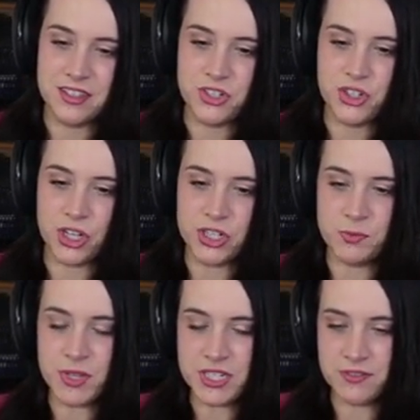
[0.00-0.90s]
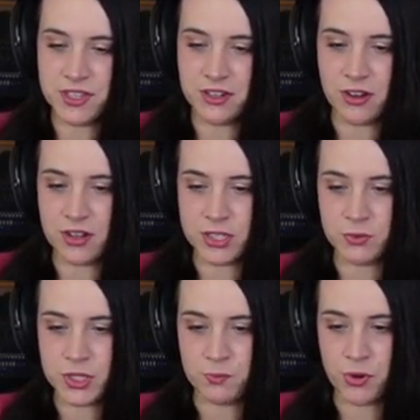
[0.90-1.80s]
The judgment of the
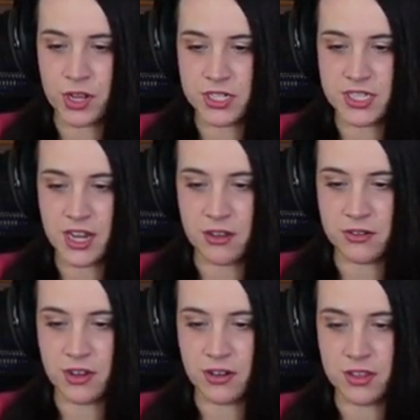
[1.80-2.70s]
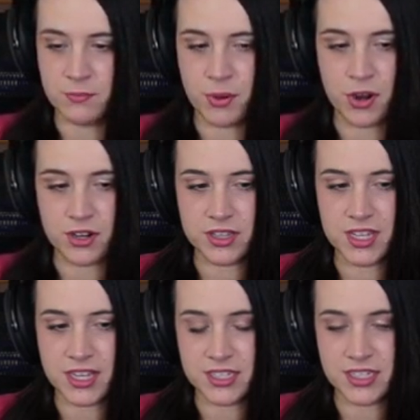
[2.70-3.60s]
gods was brought down on the park
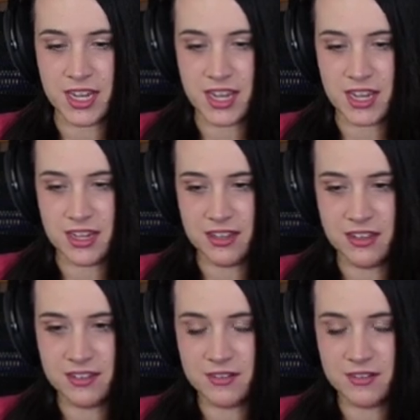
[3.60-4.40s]
that day.